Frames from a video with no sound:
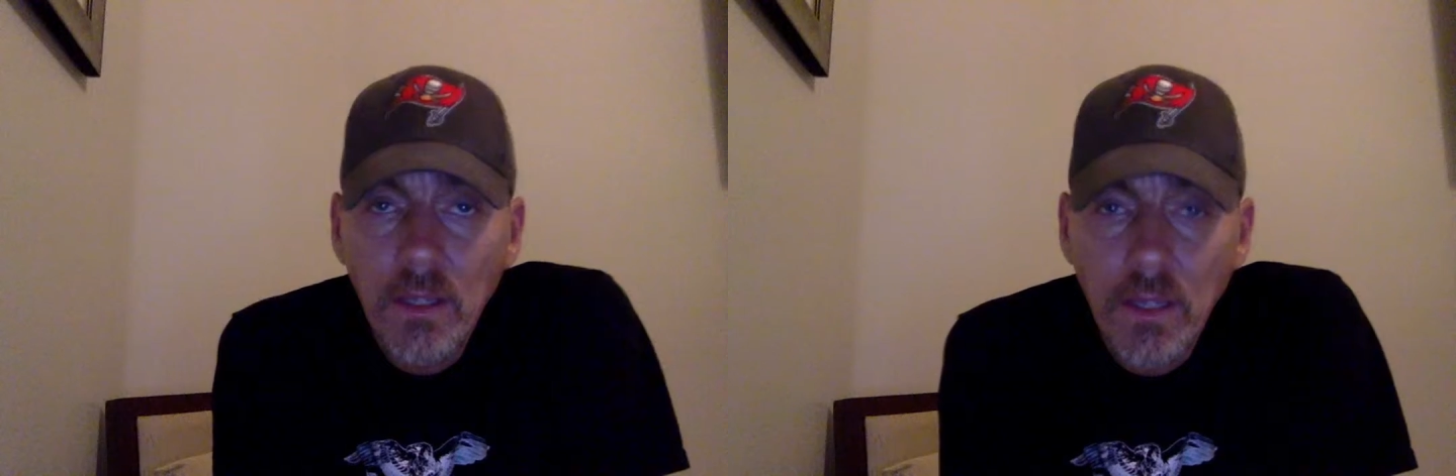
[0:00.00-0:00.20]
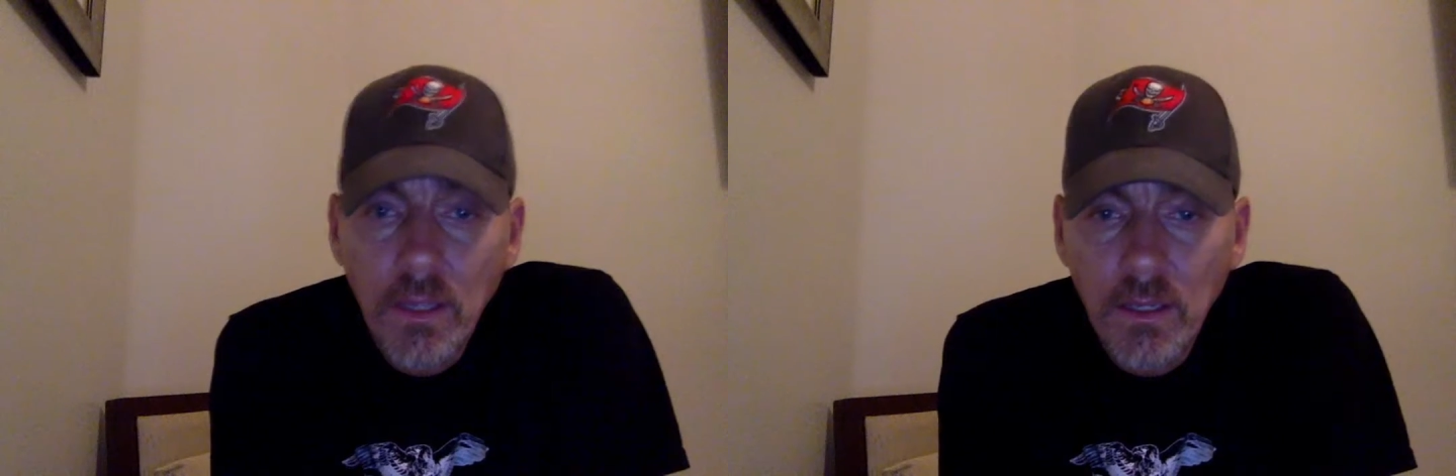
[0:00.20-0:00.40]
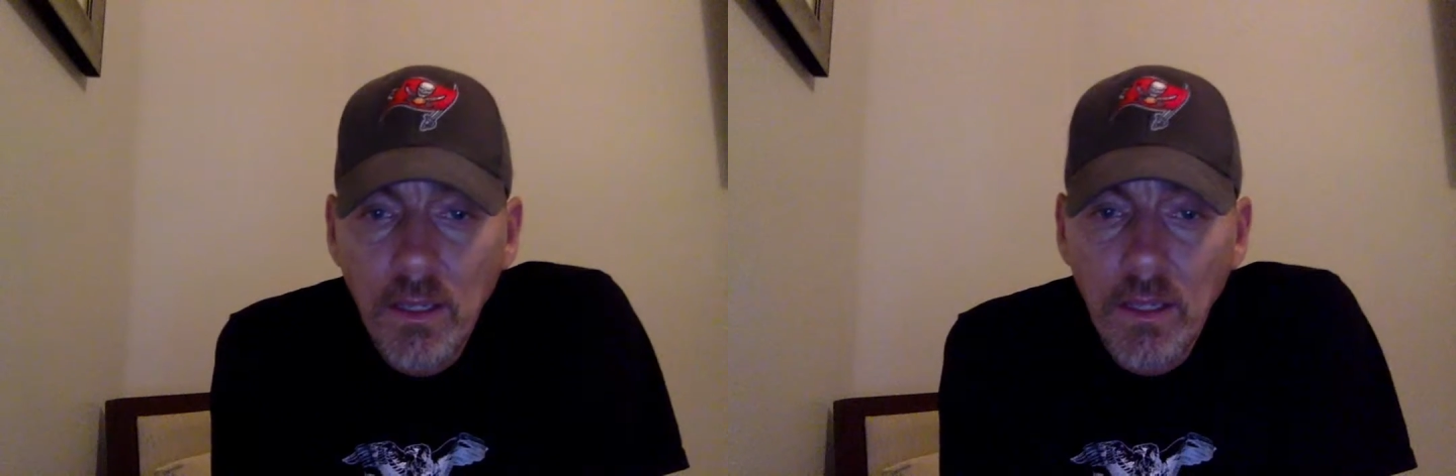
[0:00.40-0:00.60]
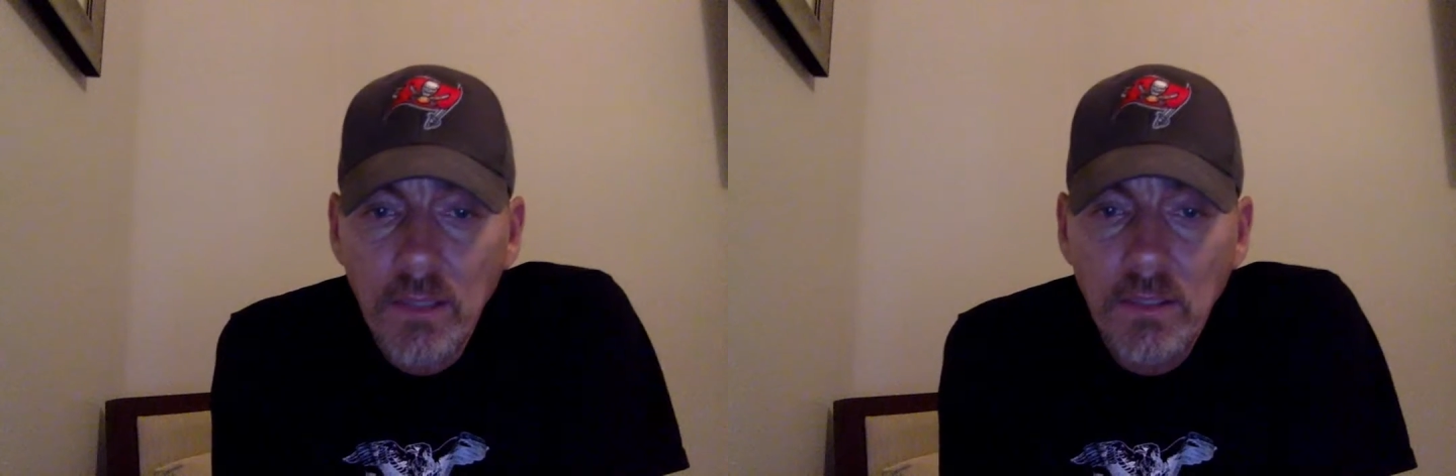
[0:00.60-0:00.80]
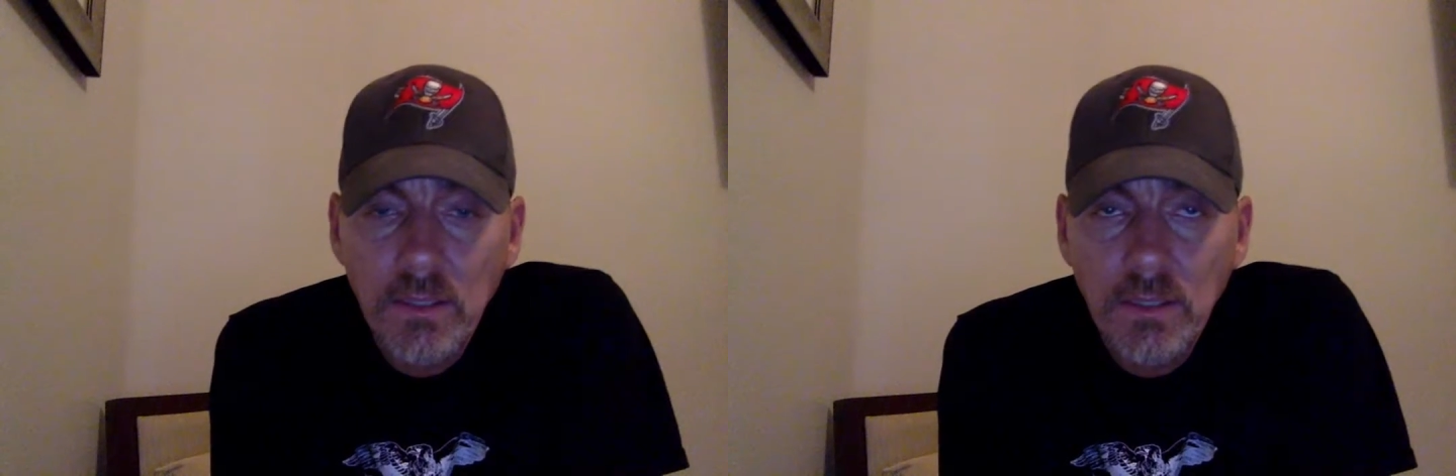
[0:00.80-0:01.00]
and
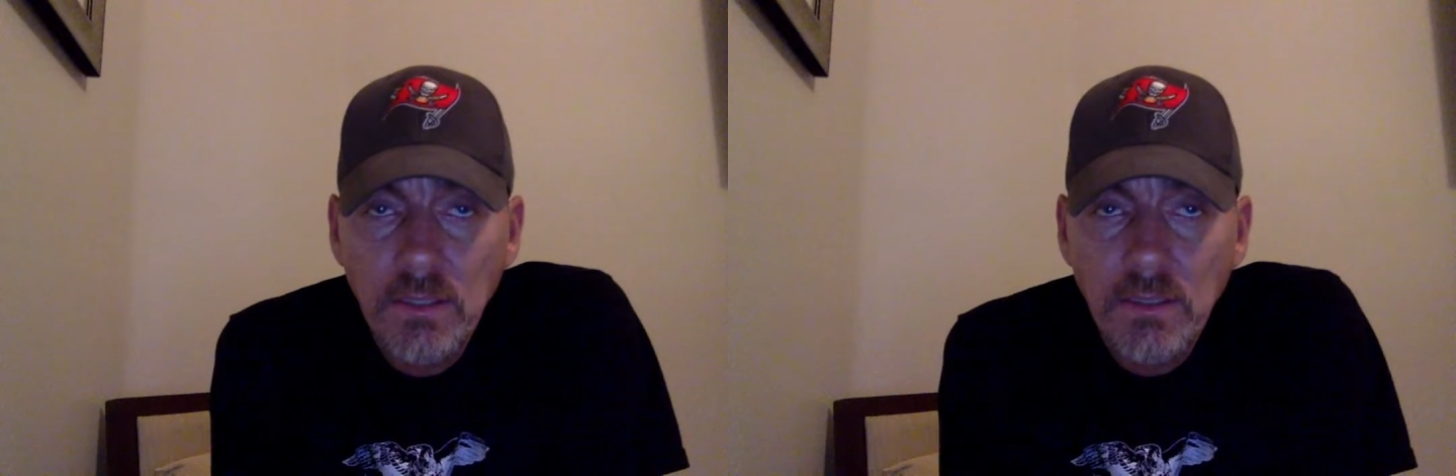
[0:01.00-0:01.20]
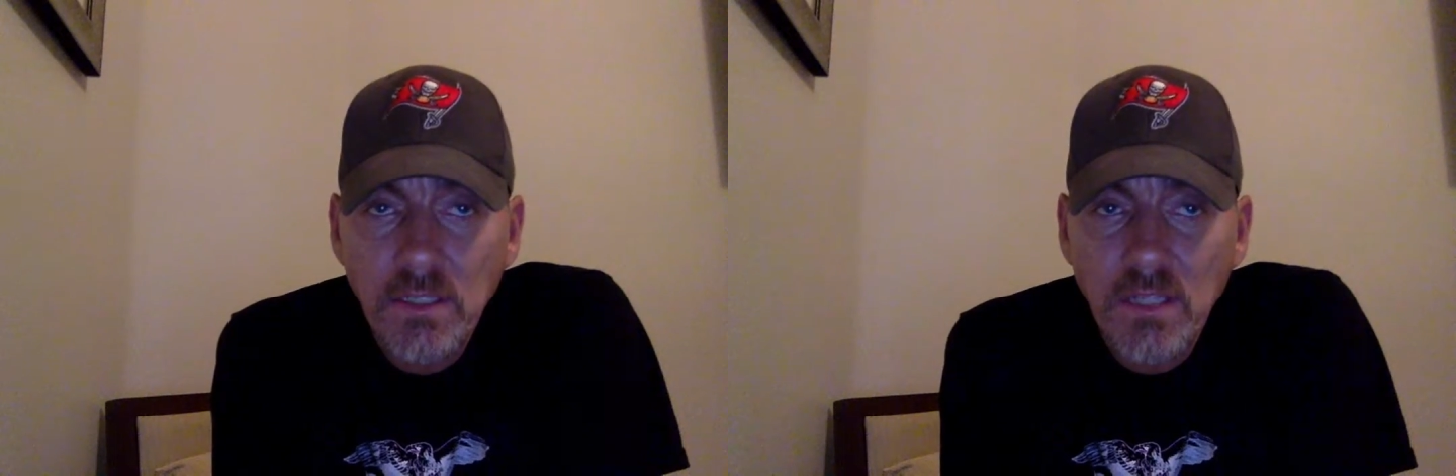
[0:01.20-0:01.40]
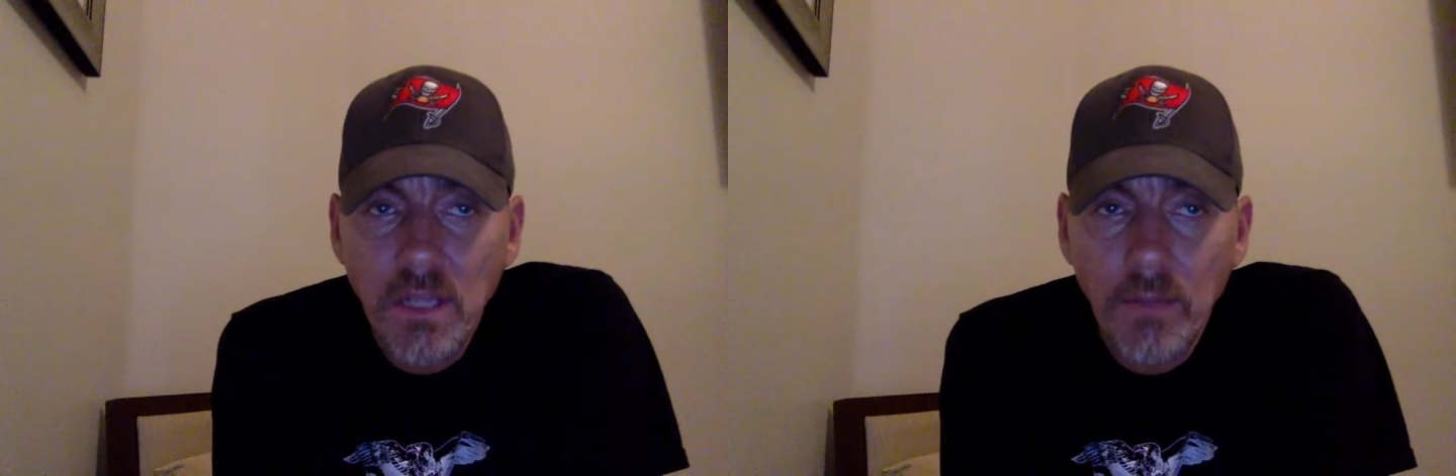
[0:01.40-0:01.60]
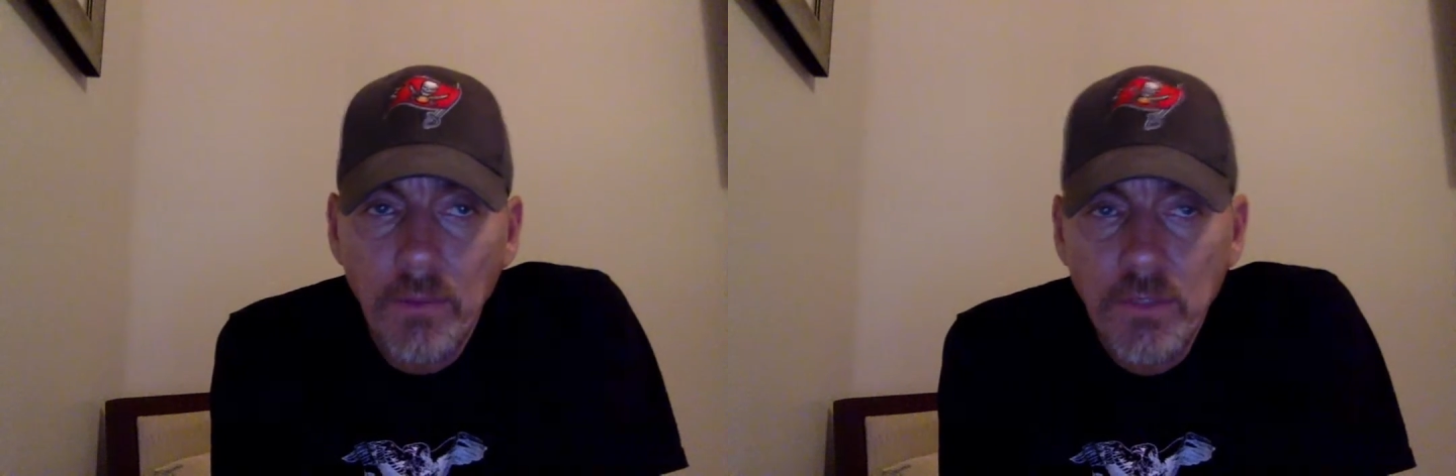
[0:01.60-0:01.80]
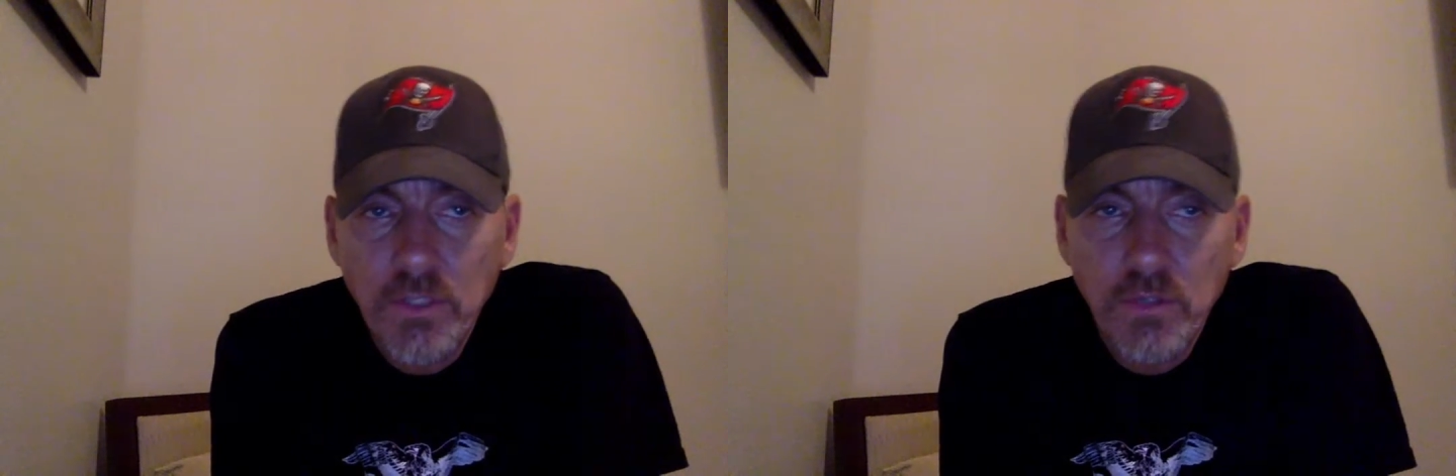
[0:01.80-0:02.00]
just tell them how
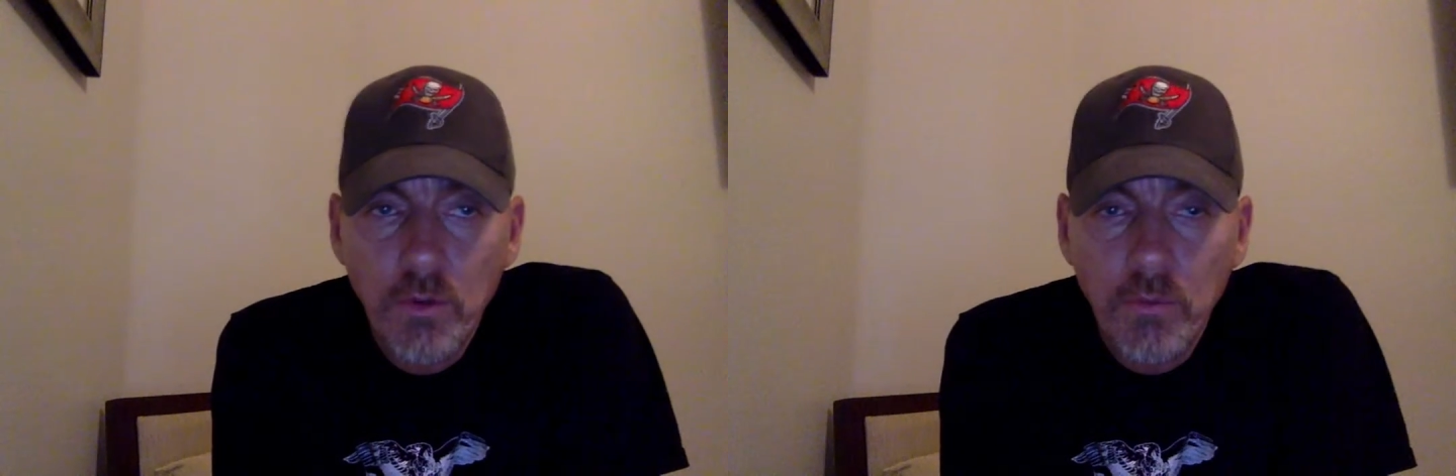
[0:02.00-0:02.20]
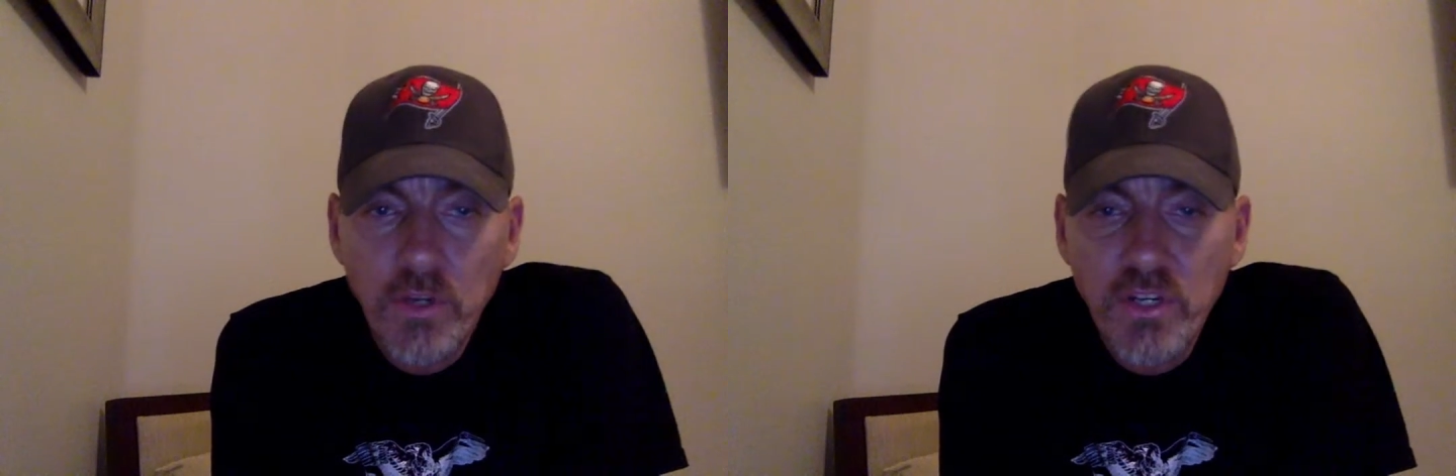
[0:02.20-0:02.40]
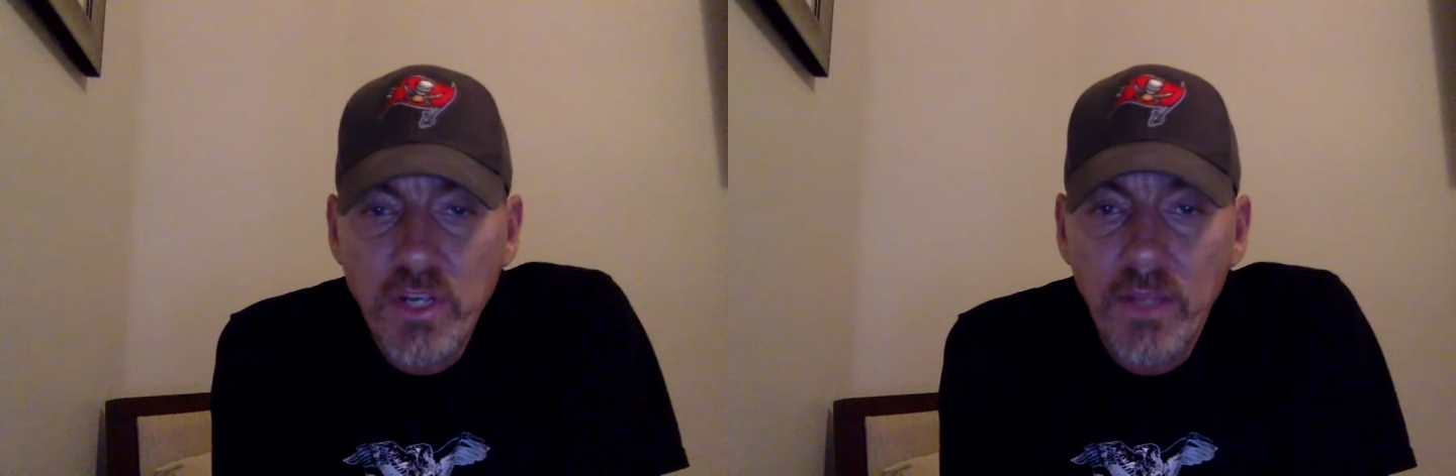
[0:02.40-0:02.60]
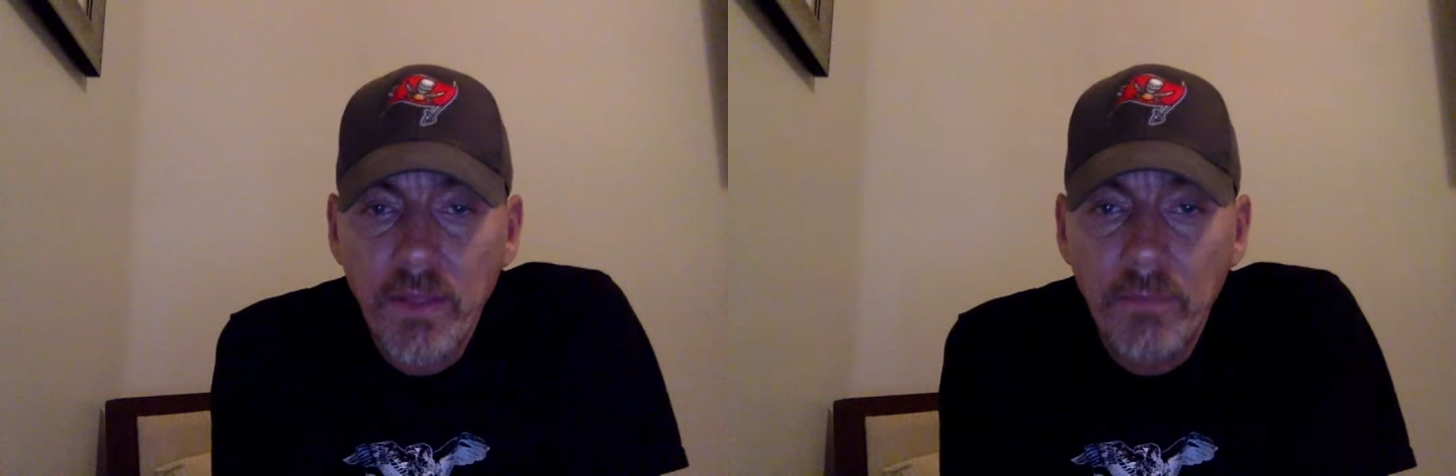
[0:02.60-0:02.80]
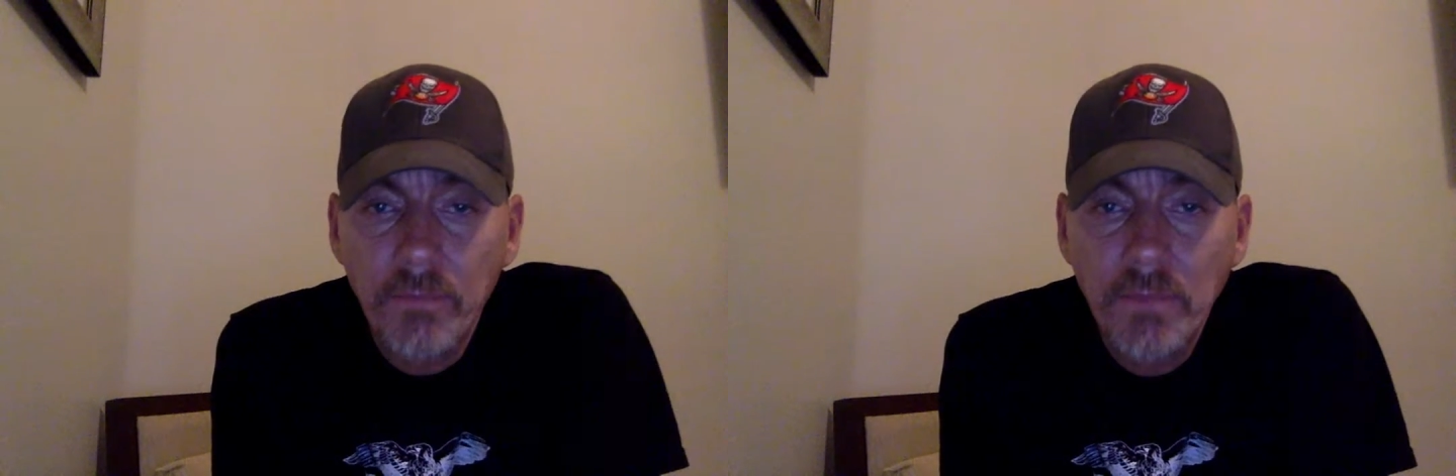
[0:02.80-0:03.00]
much you appreciate them.